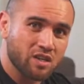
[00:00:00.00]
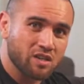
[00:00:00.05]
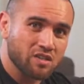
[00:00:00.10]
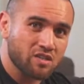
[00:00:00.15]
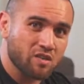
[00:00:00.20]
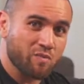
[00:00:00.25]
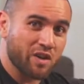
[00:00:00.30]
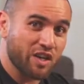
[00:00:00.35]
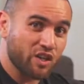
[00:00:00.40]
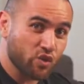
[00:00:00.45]

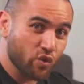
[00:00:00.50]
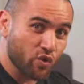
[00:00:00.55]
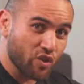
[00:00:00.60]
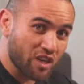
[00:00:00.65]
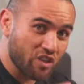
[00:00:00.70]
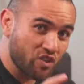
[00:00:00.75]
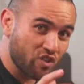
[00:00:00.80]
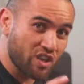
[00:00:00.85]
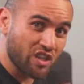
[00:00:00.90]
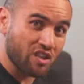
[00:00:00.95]
So make sure
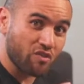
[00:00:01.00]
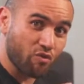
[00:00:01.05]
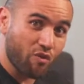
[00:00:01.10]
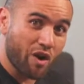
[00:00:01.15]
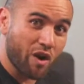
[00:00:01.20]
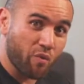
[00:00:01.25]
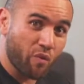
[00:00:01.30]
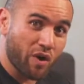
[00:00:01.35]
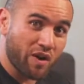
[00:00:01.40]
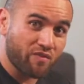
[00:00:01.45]
that you get the
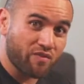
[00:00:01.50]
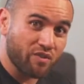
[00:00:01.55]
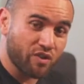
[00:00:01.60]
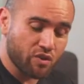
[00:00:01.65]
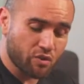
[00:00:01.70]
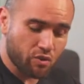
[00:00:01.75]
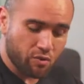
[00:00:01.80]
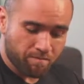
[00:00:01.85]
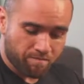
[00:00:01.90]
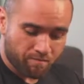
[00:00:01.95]
right weight for
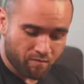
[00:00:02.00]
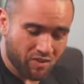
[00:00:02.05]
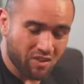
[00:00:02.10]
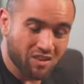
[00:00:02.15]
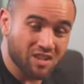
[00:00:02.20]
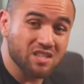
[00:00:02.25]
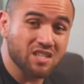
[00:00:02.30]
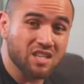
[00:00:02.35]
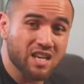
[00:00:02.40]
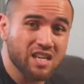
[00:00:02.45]
you. In
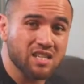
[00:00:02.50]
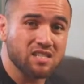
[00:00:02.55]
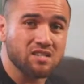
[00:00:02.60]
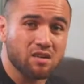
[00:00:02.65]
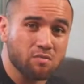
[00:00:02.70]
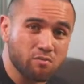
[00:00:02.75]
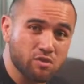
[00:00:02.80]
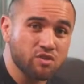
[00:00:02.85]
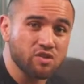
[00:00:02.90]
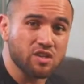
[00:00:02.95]
this case,
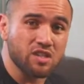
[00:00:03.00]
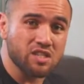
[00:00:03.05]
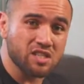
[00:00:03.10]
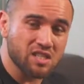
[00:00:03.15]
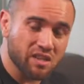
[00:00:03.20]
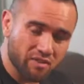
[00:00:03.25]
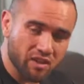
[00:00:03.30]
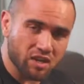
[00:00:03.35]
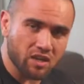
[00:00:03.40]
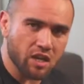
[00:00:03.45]
I'm using
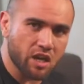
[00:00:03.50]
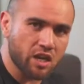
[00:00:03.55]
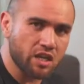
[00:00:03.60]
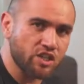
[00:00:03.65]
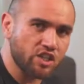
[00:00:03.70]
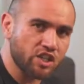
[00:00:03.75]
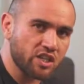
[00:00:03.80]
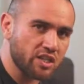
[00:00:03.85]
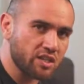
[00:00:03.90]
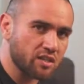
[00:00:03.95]
7
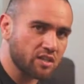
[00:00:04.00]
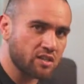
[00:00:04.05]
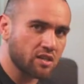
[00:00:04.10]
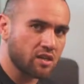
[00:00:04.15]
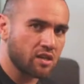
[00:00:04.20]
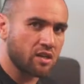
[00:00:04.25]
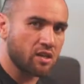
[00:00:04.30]
kgs